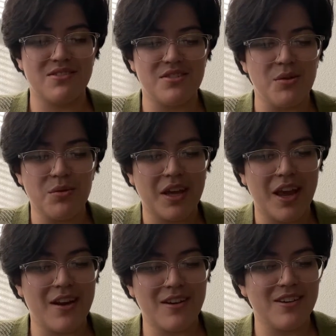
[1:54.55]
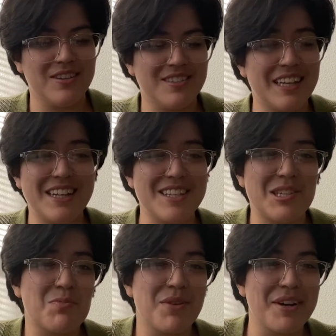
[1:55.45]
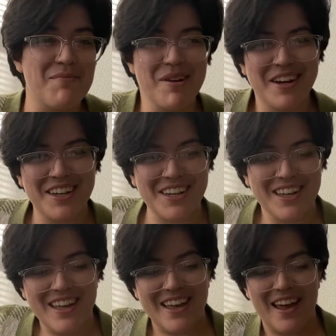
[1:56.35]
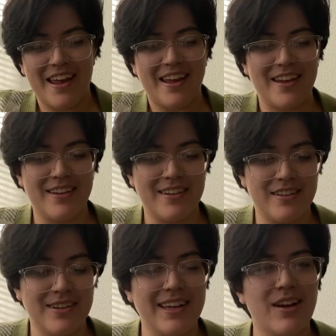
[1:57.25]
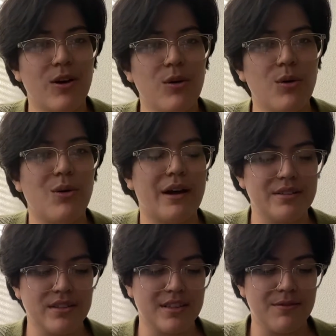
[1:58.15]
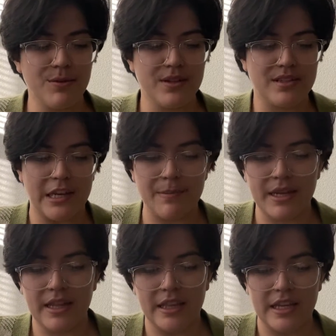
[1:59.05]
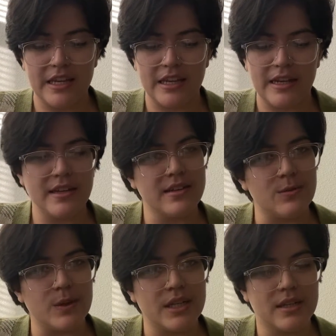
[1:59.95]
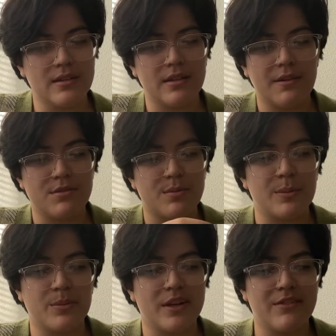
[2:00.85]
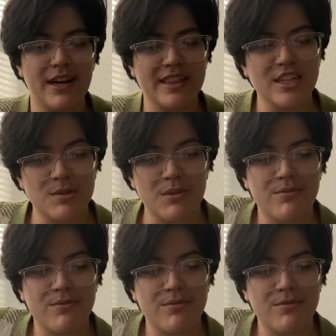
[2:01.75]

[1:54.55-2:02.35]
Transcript: don't care that it's spring break and they're like, oh, I'll just give you an assignment at the end of the week of spring break, right? That should be